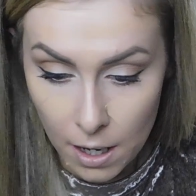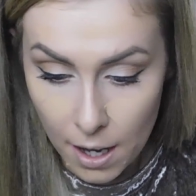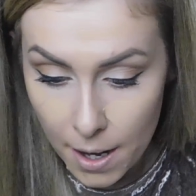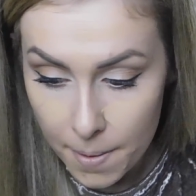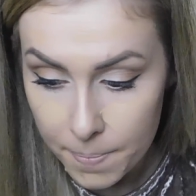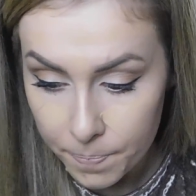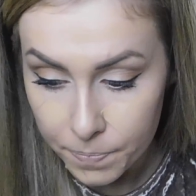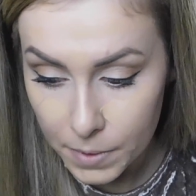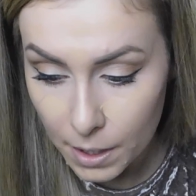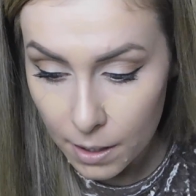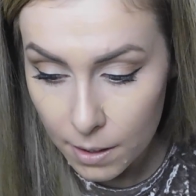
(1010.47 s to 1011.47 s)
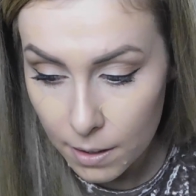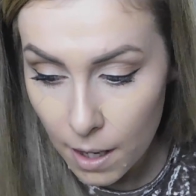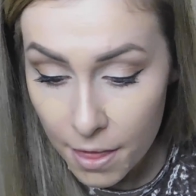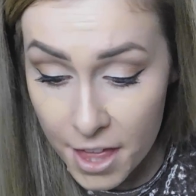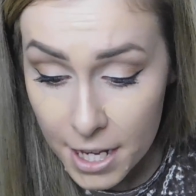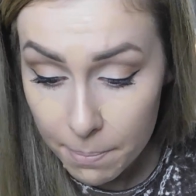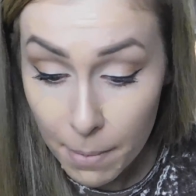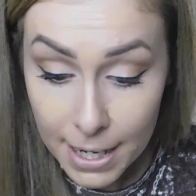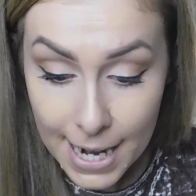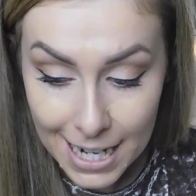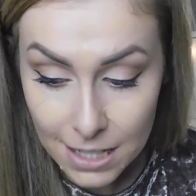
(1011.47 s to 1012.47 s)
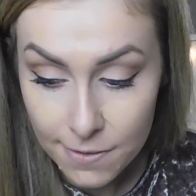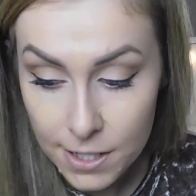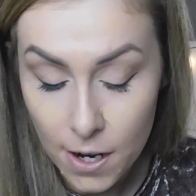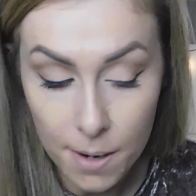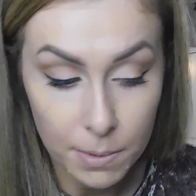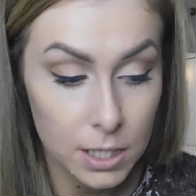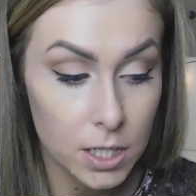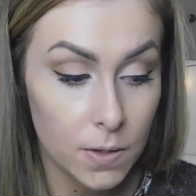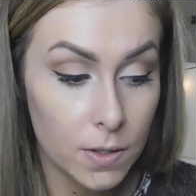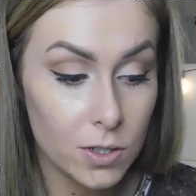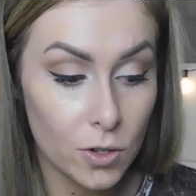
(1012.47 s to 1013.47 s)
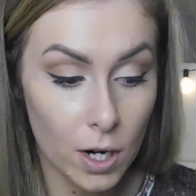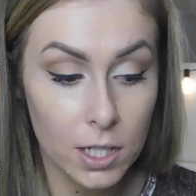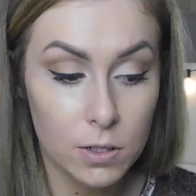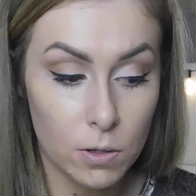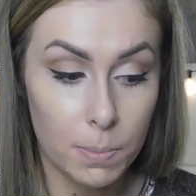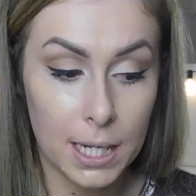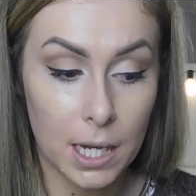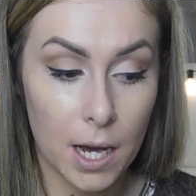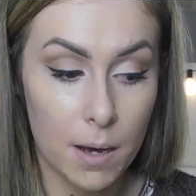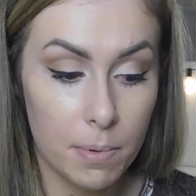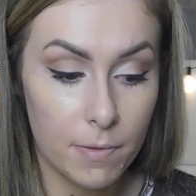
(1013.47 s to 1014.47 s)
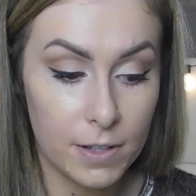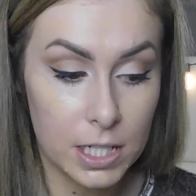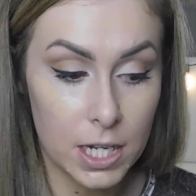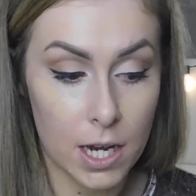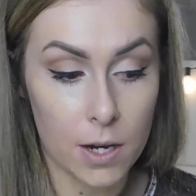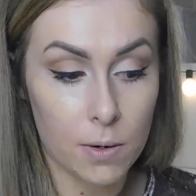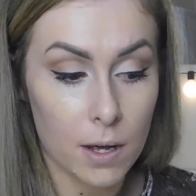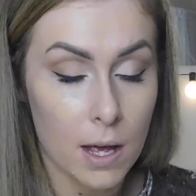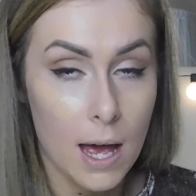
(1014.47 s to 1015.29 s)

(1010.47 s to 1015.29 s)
I think my next video I'm going to do a drugstore makeup video,